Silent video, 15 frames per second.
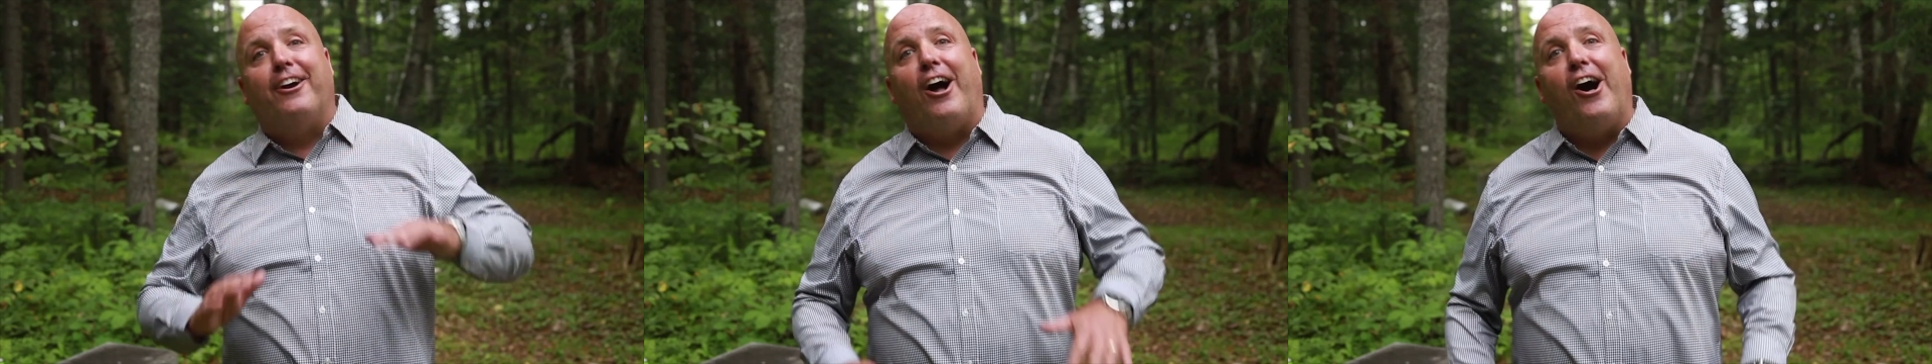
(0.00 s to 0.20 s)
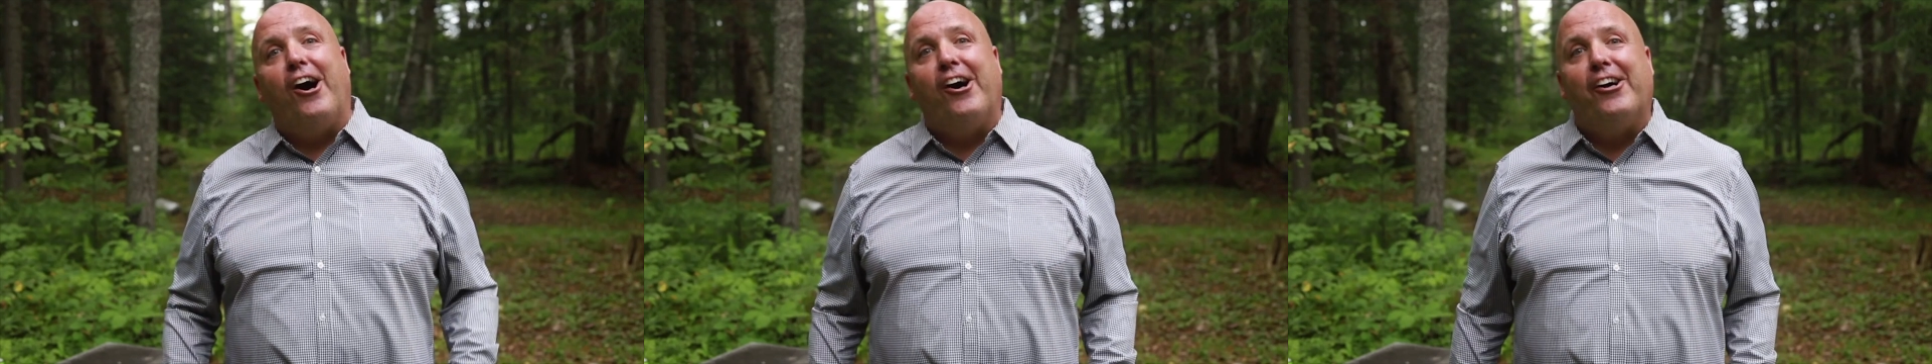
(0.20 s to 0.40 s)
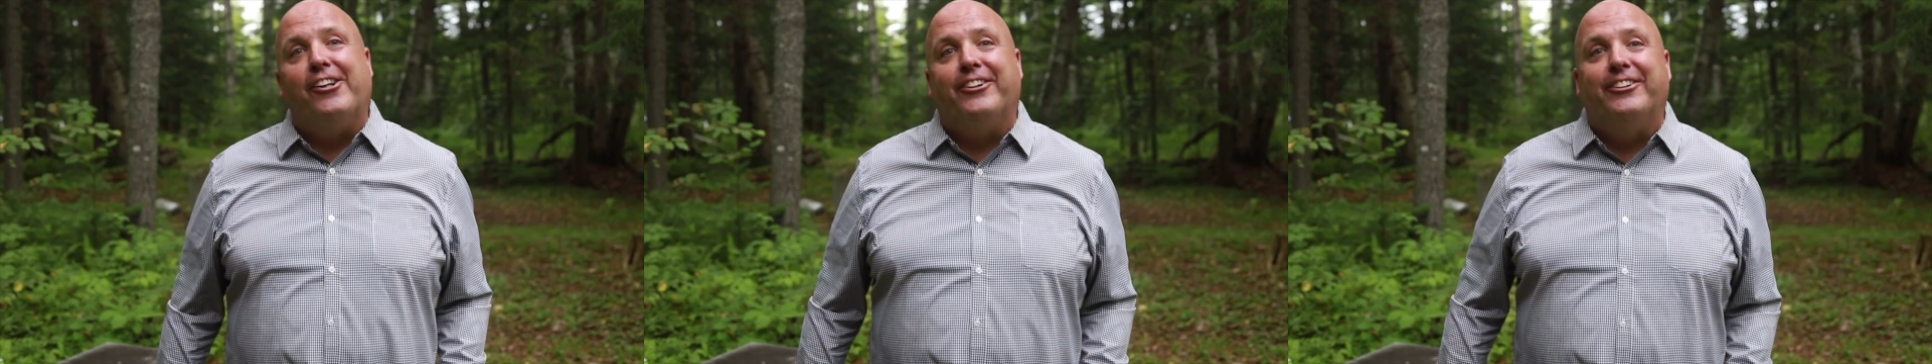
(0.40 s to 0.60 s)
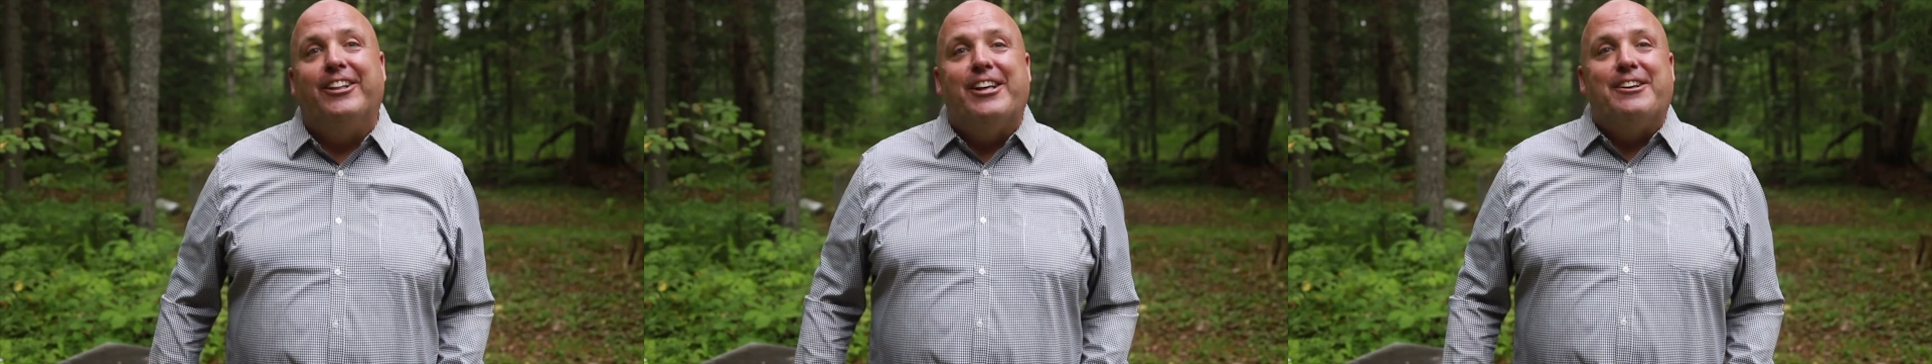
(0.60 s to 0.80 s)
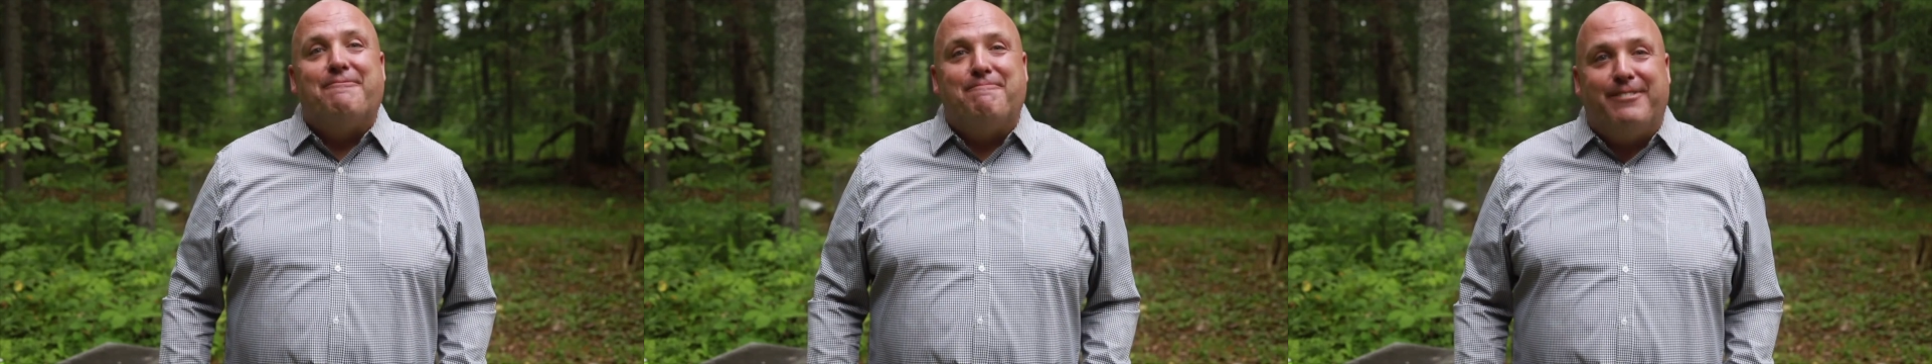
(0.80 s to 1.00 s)
all
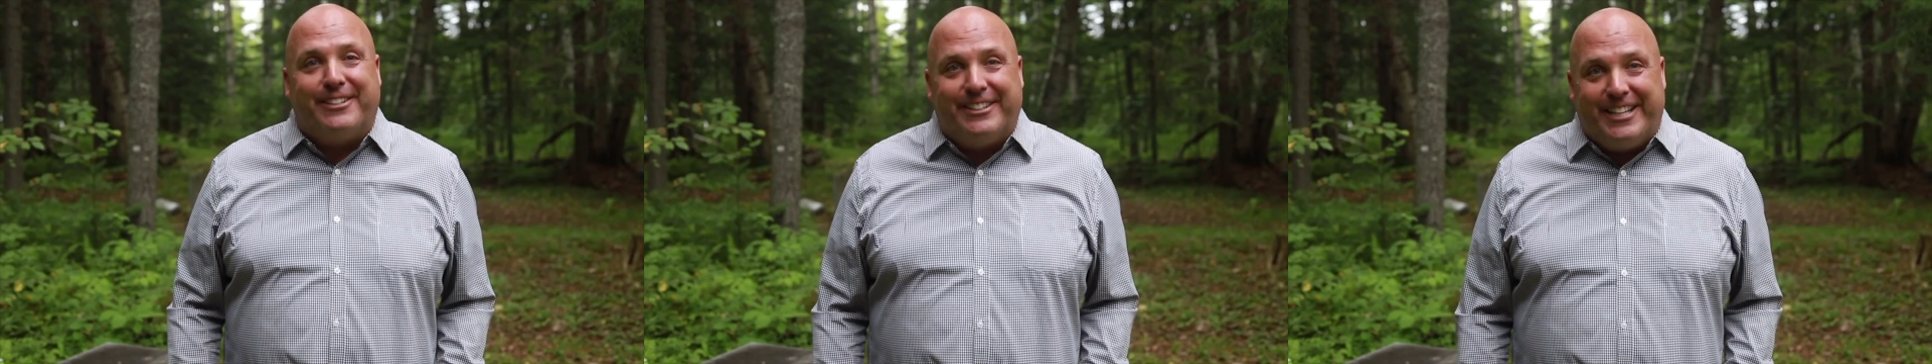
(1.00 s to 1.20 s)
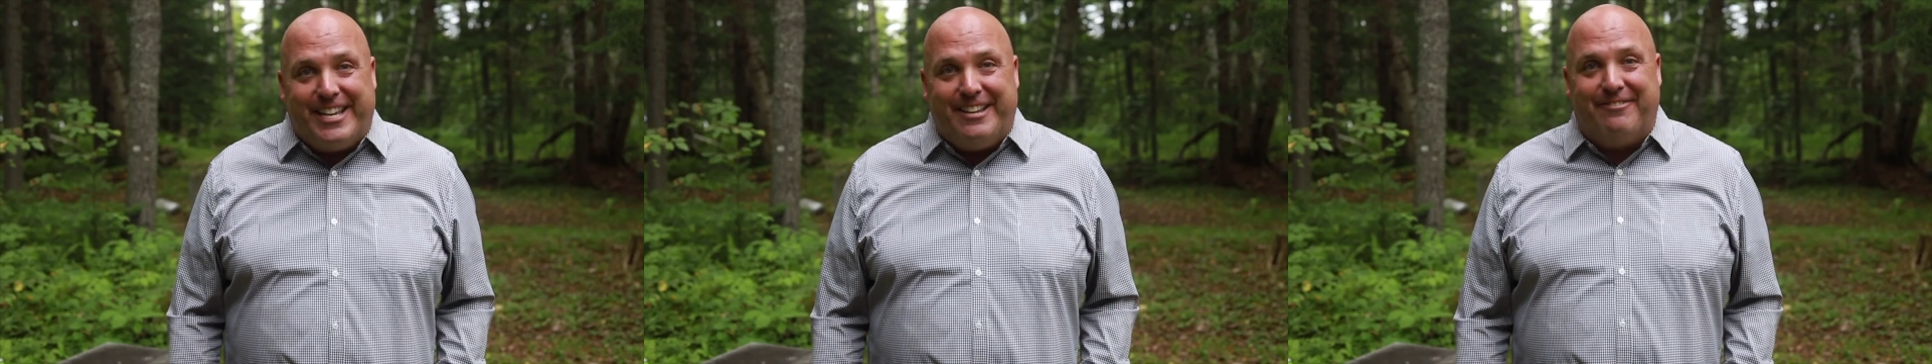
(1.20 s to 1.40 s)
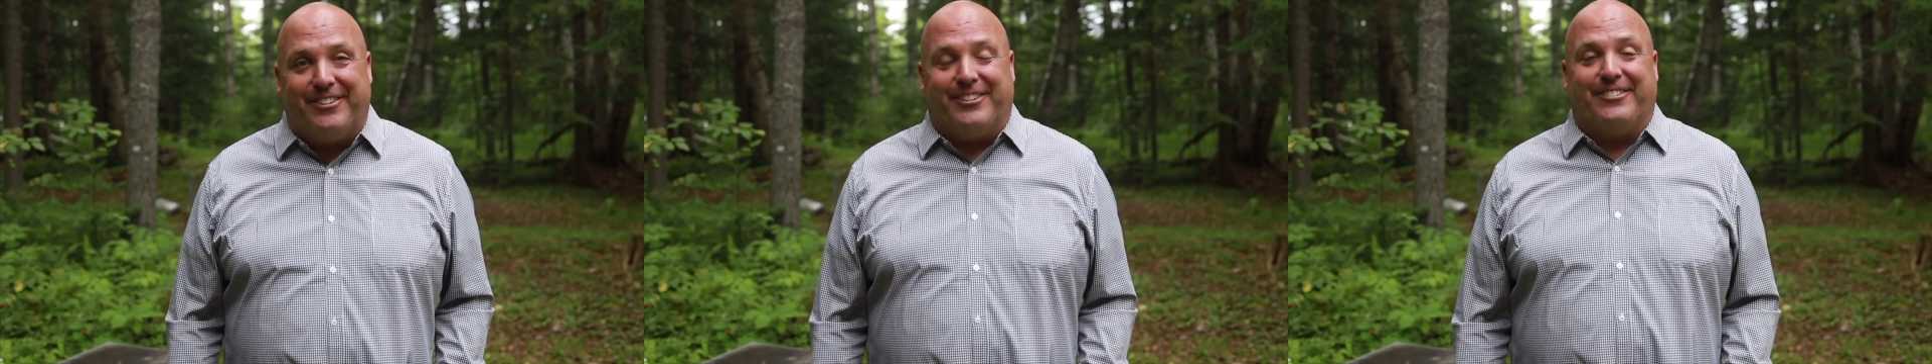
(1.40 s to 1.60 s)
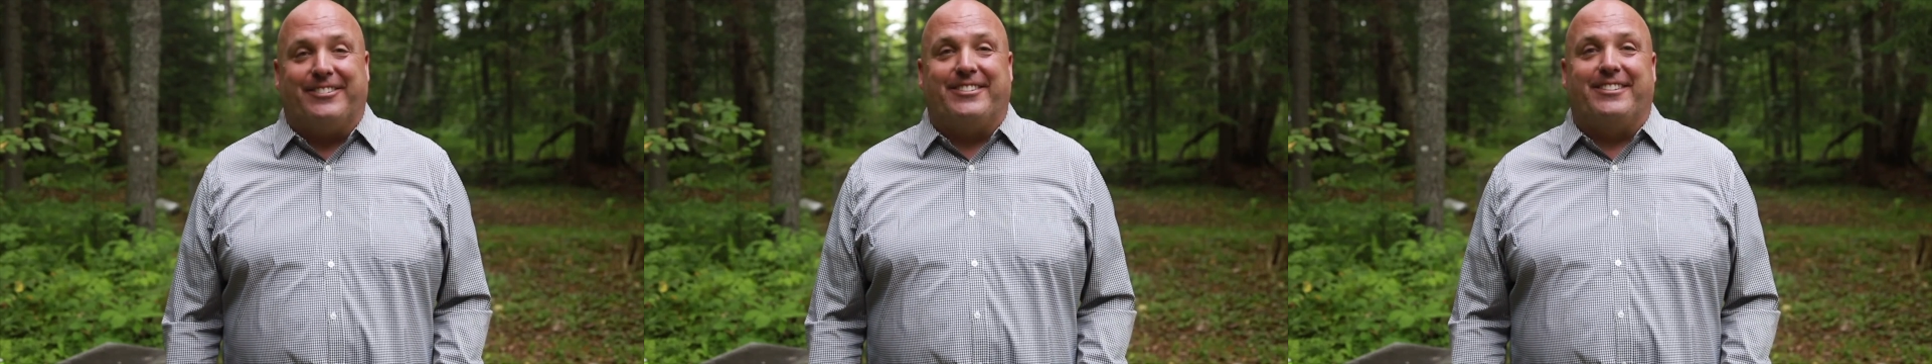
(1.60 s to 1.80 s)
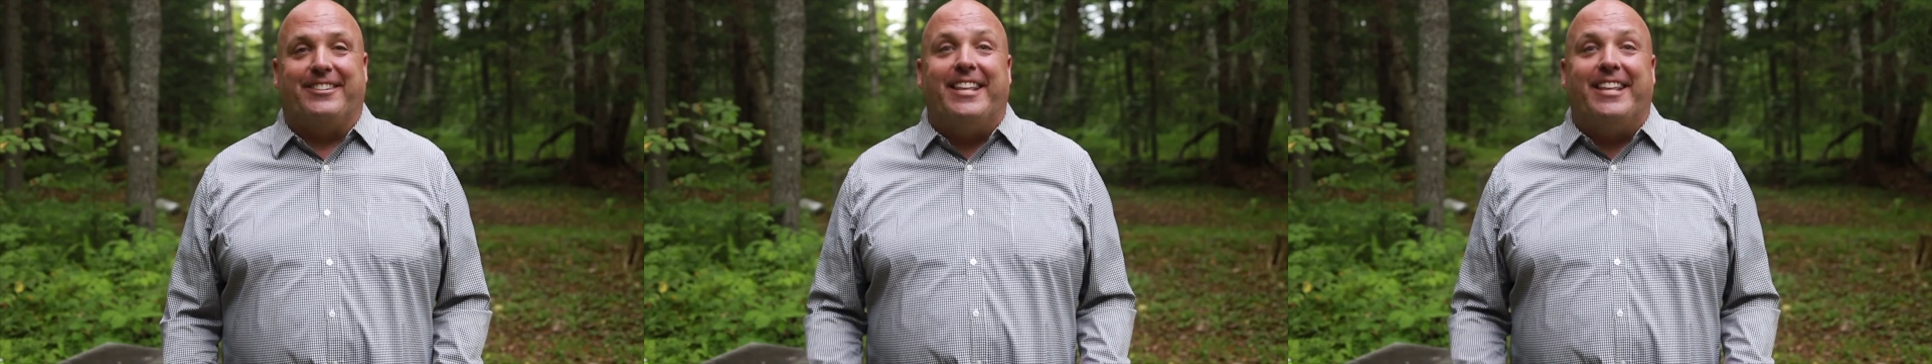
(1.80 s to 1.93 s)
believers.